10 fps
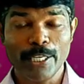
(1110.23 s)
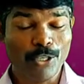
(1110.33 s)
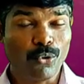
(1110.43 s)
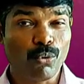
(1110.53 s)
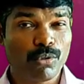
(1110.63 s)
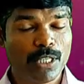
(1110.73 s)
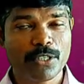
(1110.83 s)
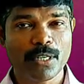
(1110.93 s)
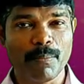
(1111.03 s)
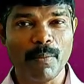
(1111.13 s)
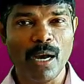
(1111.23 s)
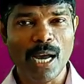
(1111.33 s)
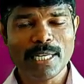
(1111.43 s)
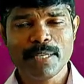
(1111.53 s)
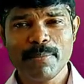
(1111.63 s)
ecosystem.
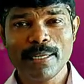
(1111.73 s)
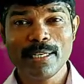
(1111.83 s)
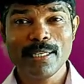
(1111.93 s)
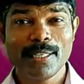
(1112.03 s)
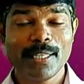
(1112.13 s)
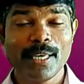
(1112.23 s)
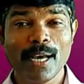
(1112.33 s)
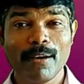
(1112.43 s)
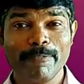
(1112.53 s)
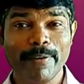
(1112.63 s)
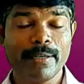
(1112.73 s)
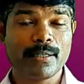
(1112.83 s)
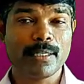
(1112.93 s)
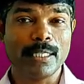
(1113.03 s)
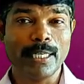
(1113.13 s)
Ultimately they
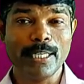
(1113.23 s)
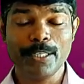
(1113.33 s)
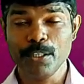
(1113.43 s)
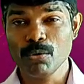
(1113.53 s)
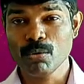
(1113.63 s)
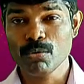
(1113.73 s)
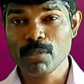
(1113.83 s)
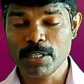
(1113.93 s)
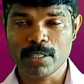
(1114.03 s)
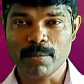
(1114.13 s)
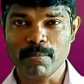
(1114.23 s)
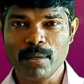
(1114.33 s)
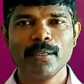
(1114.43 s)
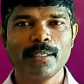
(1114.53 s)
affect the ecosystem.